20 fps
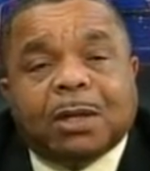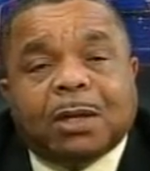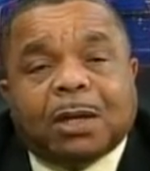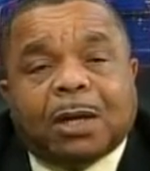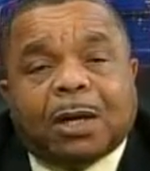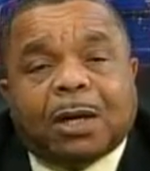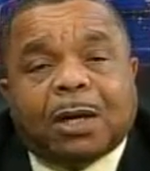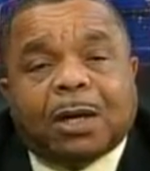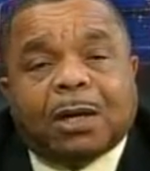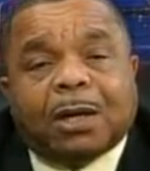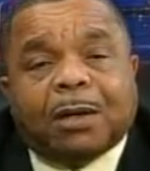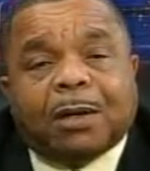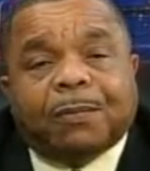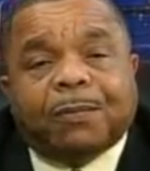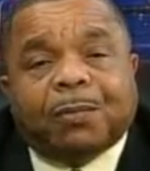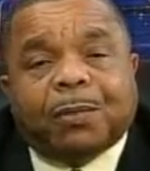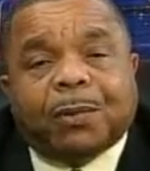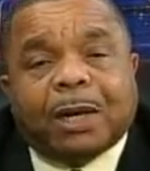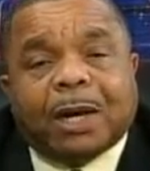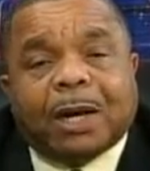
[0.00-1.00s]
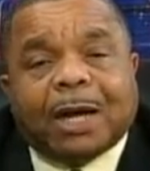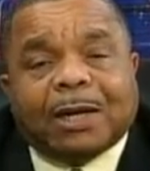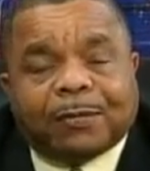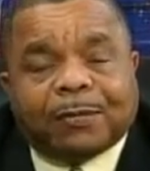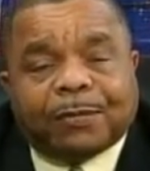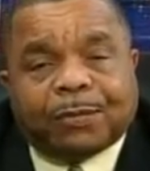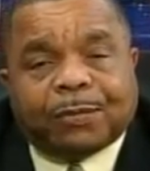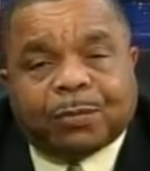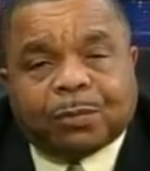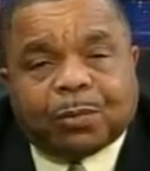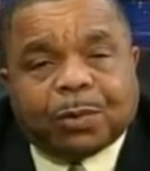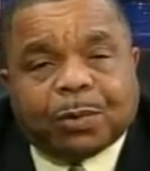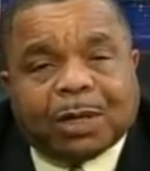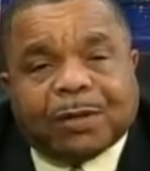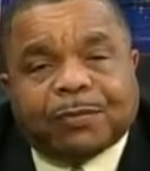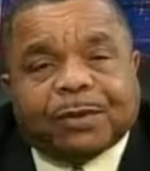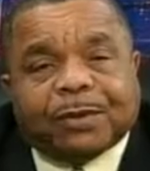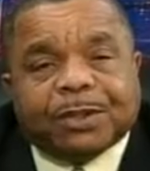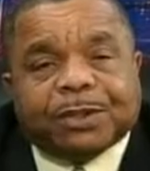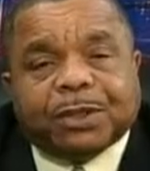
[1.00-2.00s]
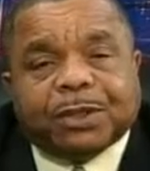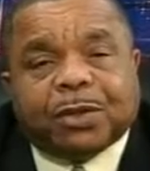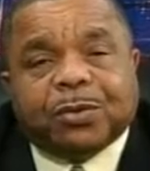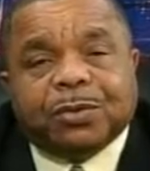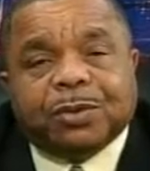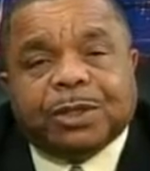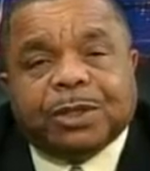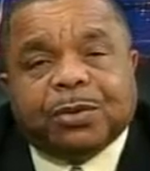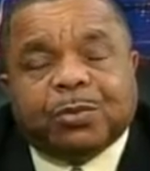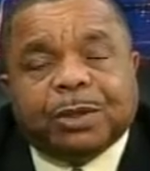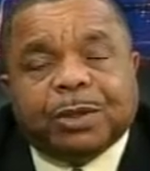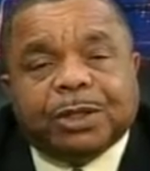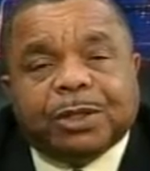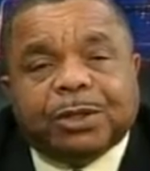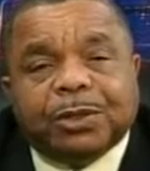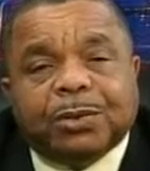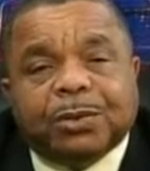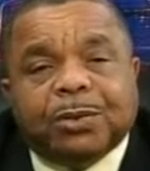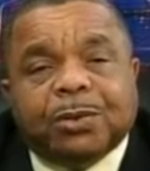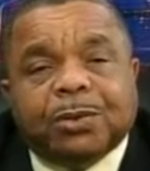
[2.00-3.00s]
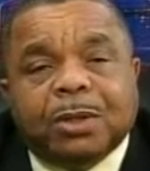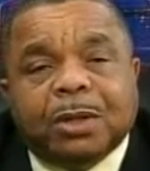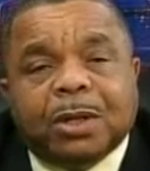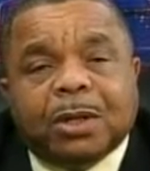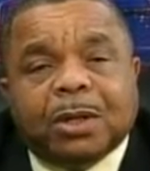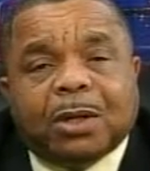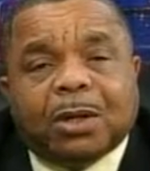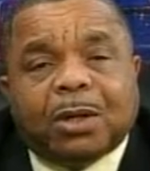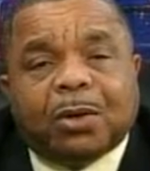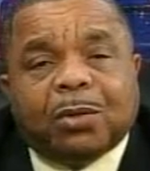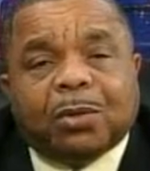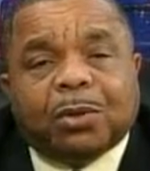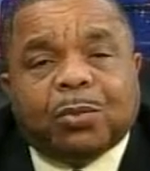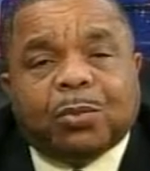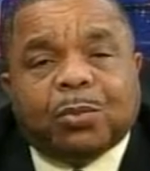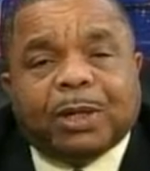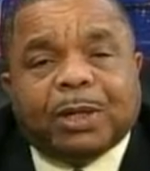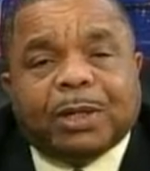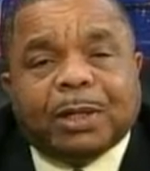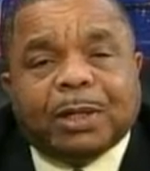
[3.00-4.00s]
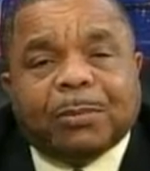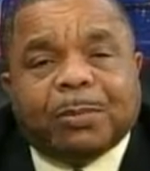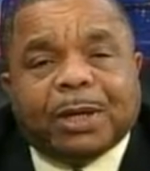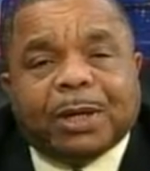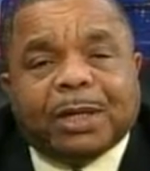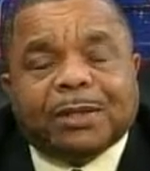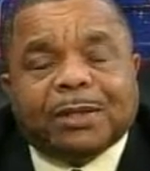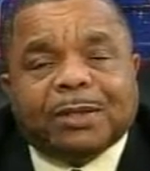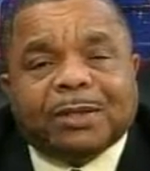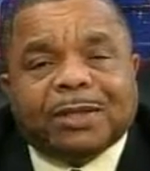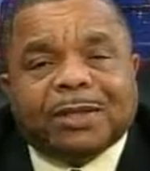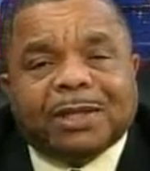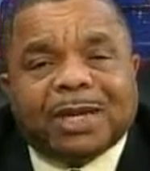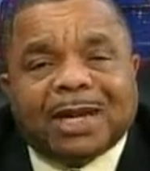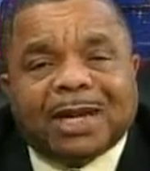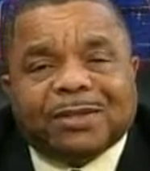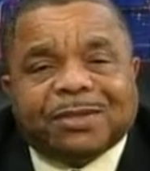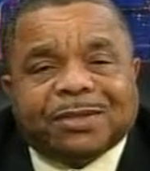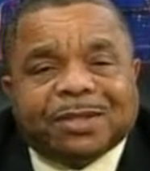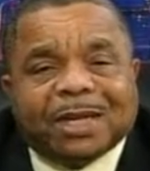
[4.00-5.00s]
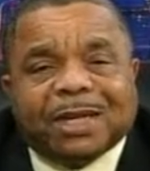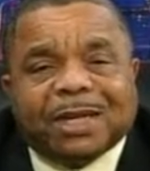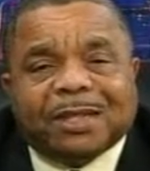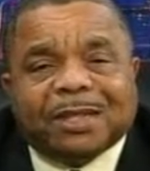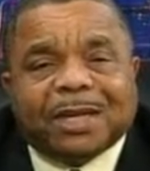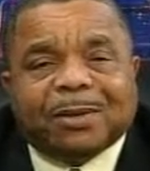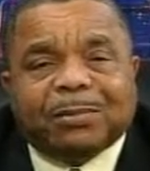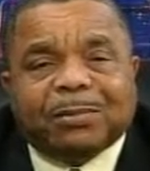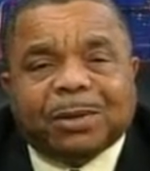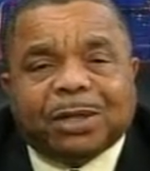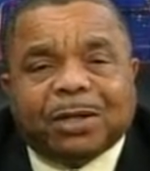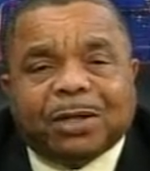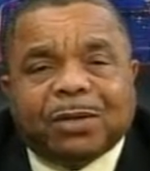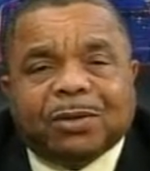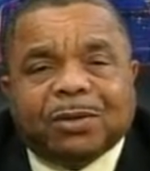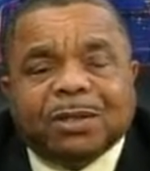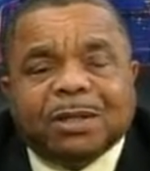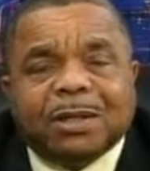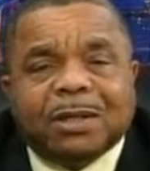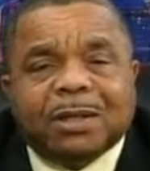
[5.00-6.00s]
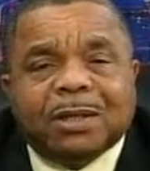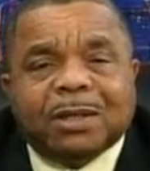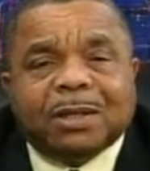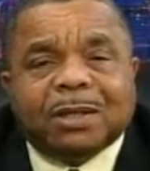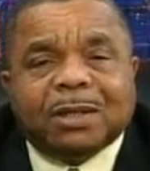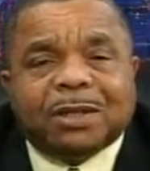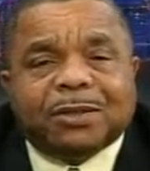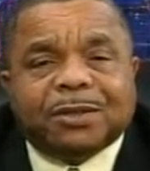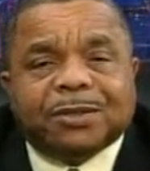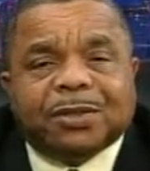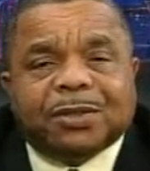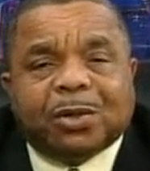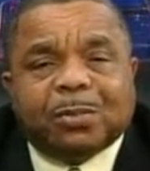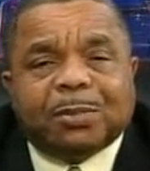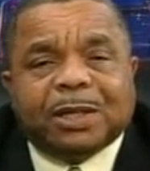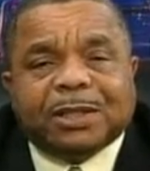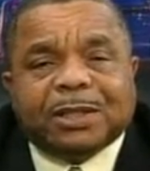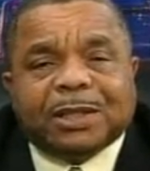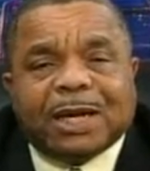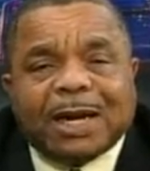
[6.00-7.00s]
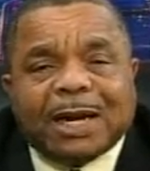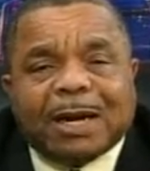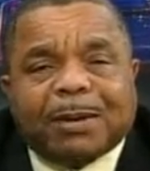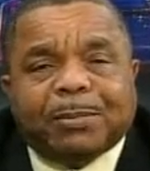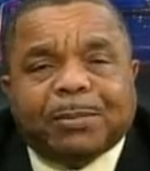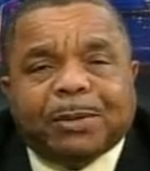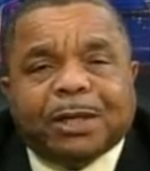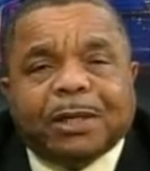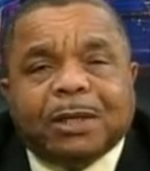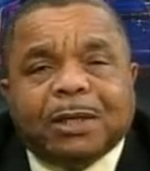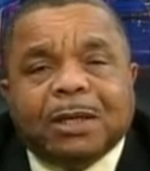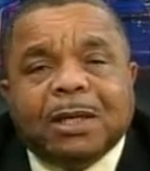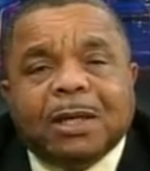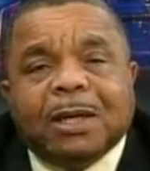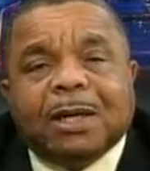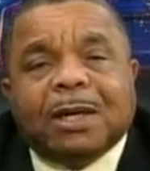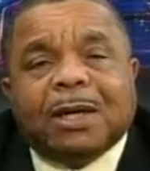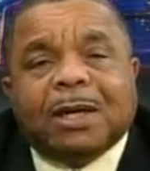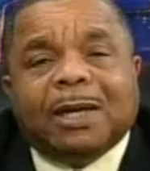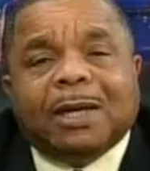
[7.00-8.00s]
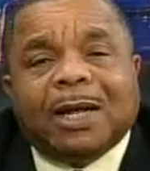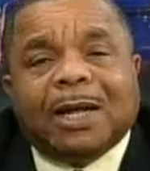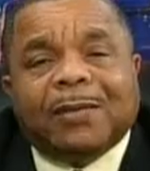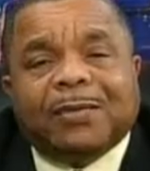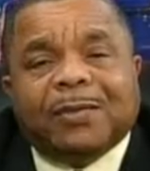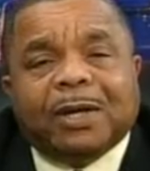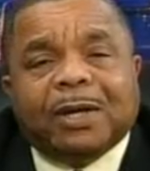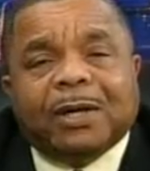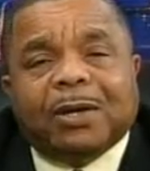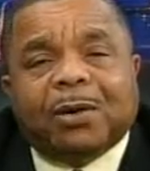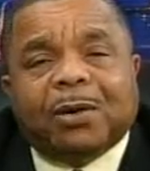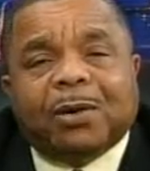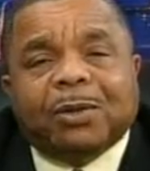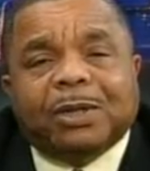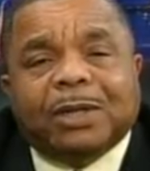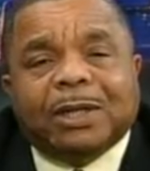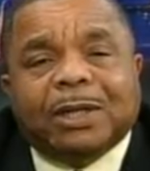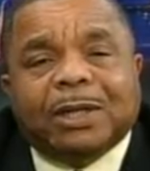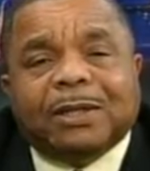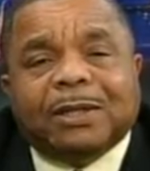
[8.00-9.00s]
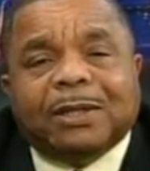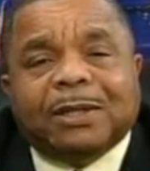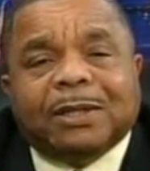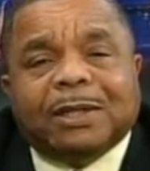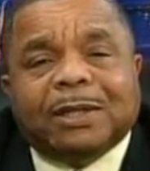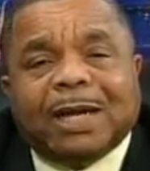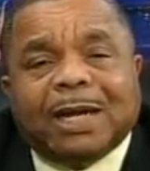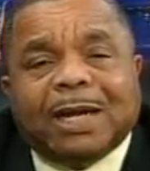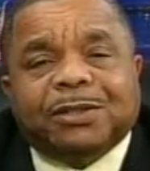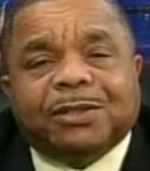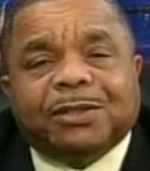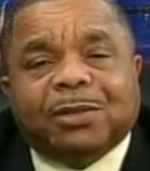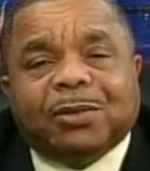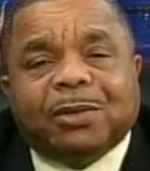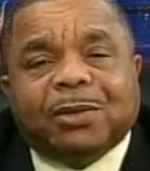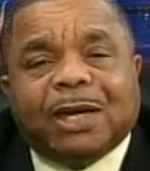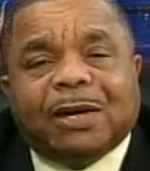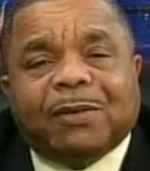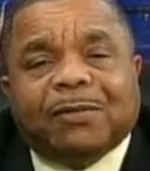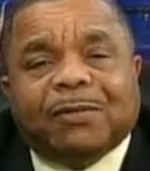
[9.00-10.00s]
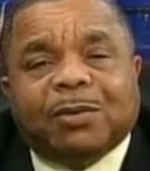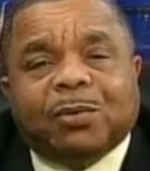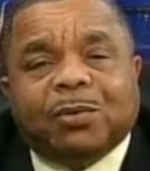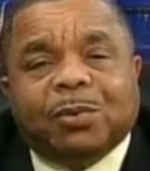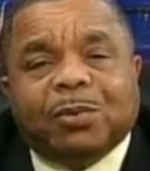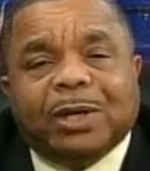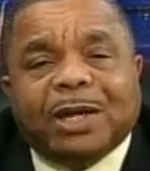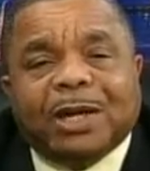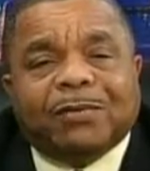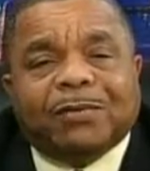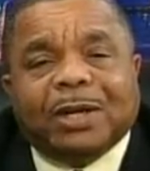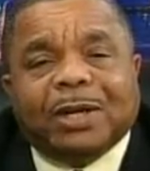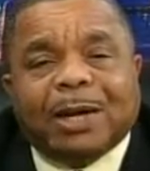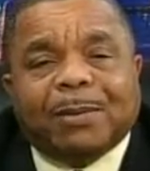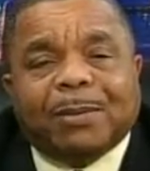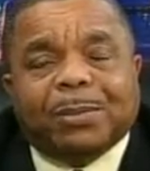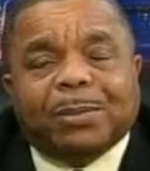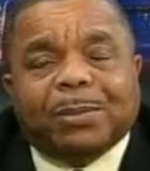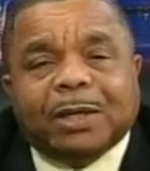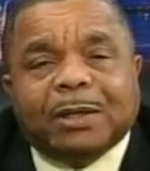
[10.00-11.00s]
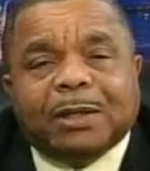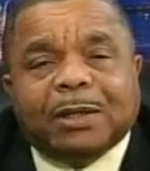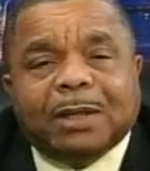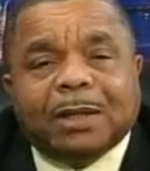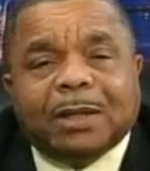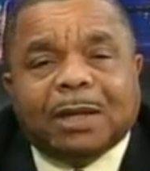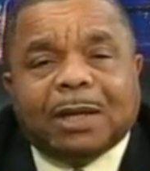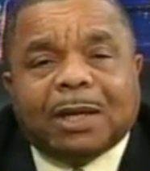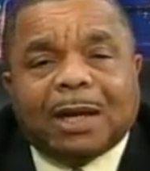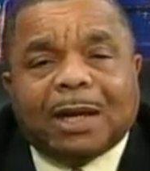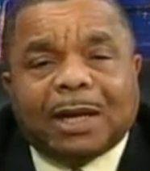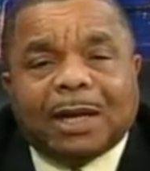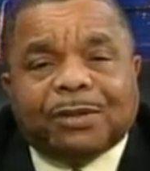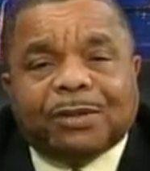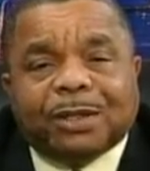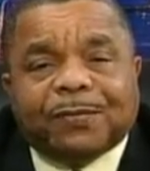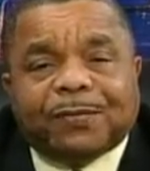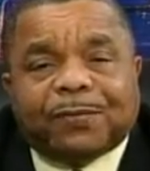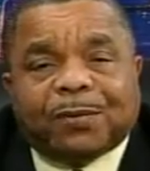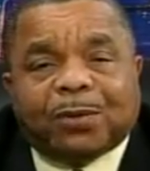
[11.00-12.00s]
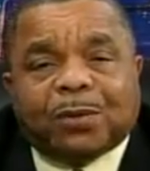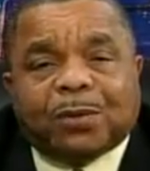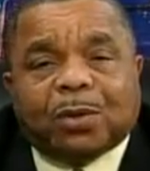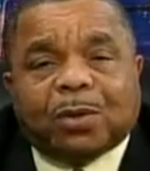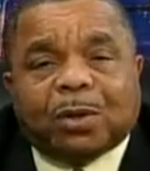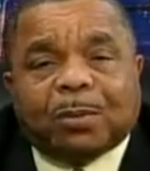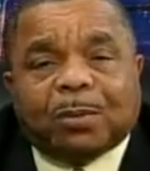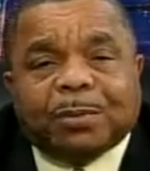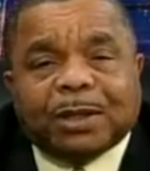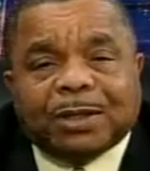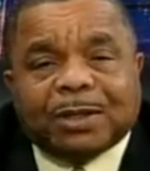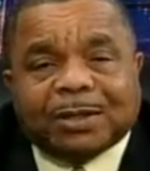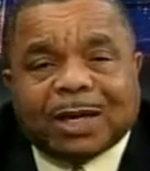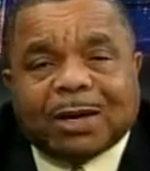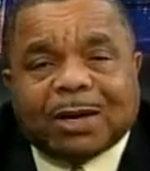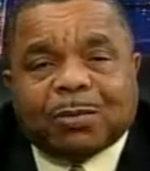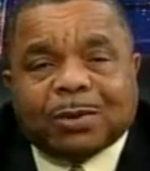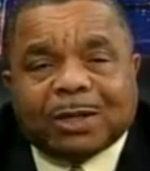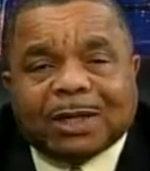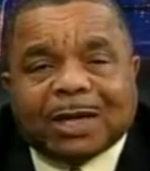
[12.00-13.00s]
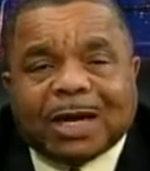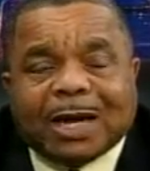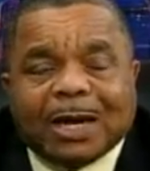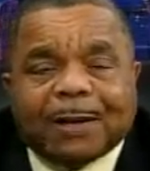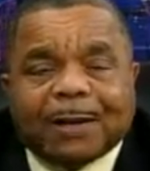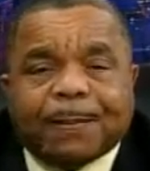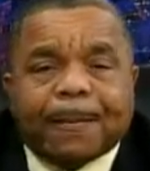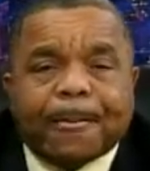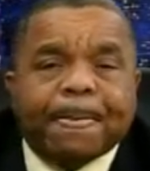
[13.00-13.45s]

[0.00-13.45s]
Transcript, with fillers: uh, out of one of the shows that we do on a weekly basis. And I say that because there's so much happening. And I think on the international level, we have not been as informed as I would like.